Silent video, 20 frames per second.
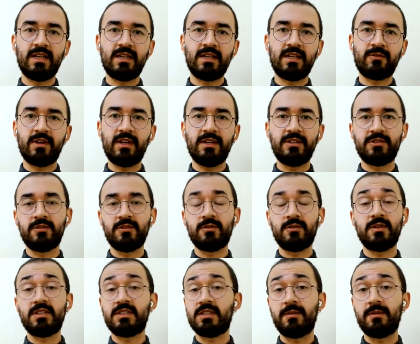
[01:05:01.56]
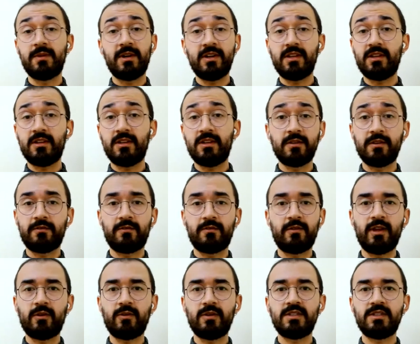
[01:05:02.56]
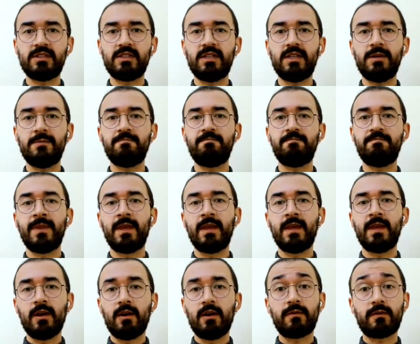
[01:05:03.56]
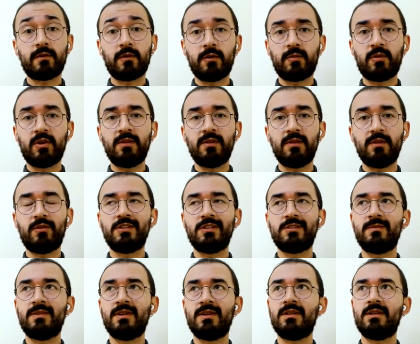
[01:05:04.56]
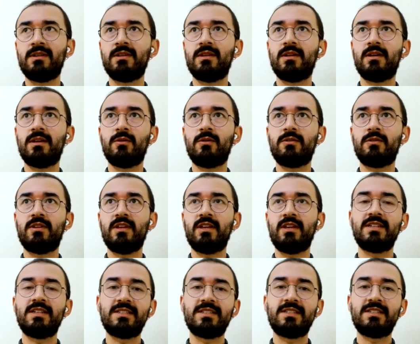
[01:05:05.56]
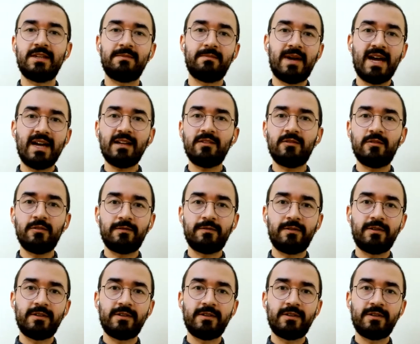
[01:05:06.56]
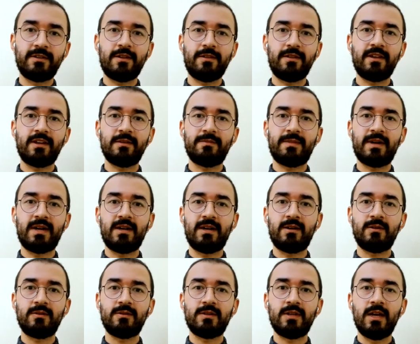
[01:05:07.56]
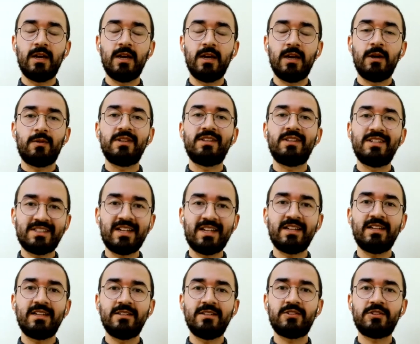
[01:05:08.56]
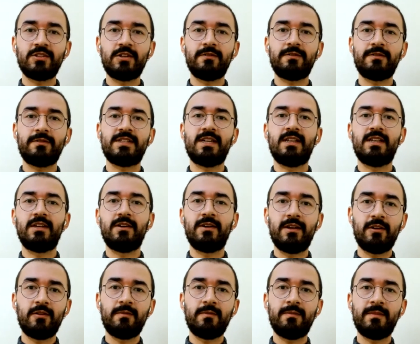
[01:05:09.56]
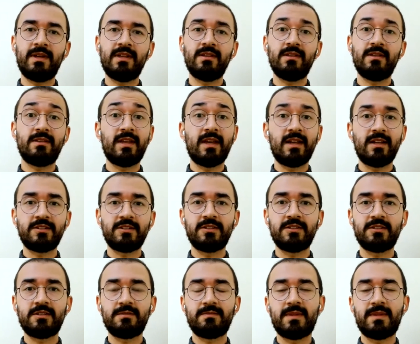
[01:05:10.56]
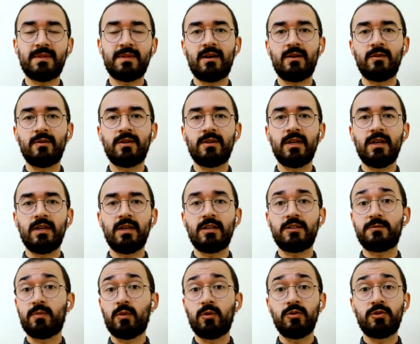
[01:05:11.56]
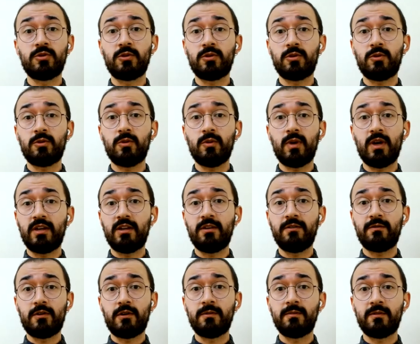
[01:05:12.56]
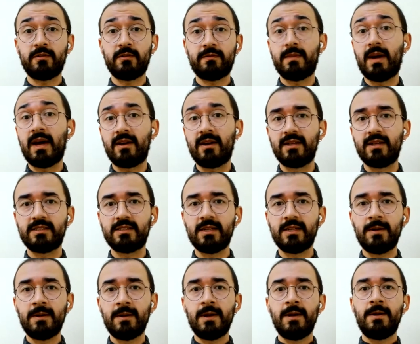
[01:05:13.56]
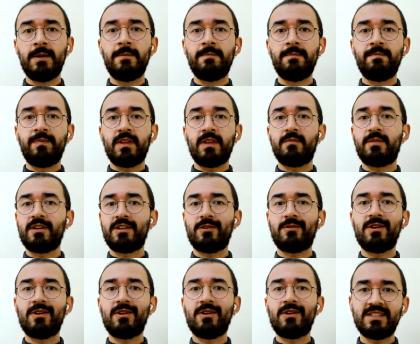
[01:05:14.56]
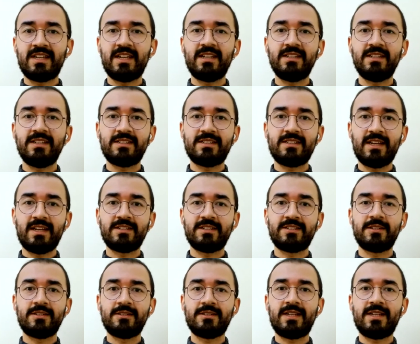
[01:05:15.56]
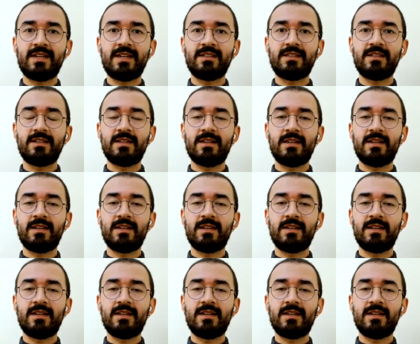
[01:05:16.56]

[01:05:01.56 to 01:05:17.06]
in relation to the severity or the frequency of corporal punishment, I would take a step back to first think about what the science of child development tells us about exposure to any form of violence. In particular, the science tells us that